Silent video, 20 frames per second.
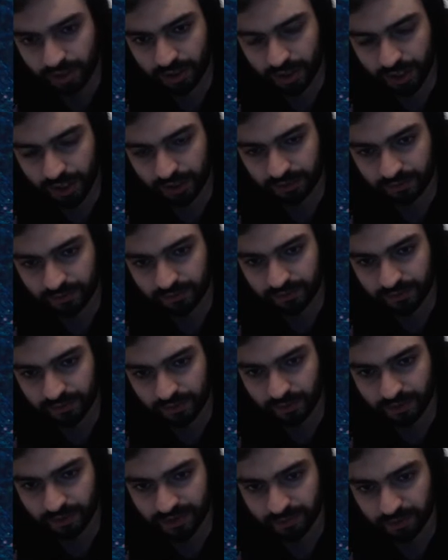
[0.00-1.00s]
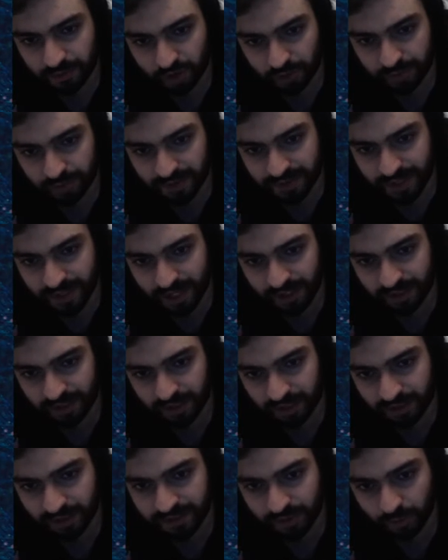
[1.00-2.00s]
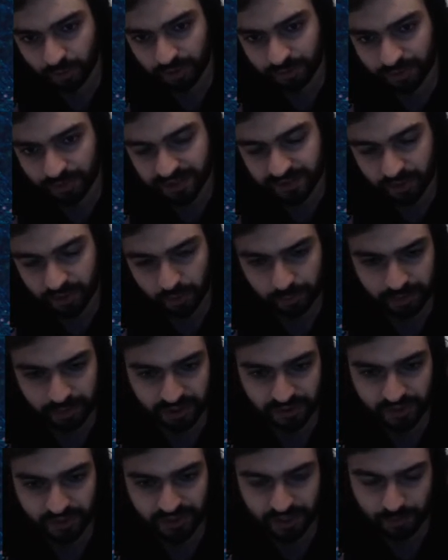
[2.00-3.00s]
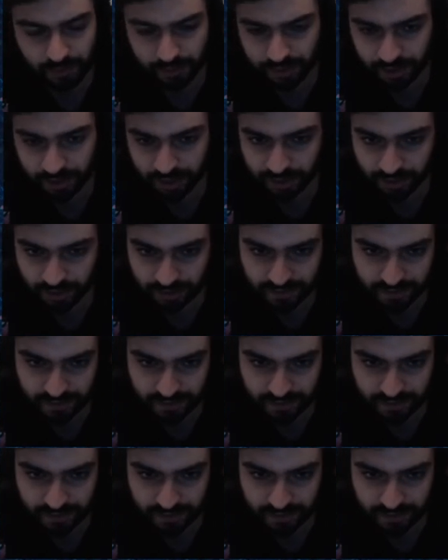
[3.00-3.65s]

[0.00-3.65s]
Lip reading: and this bishop is hanging, so it must commit to something.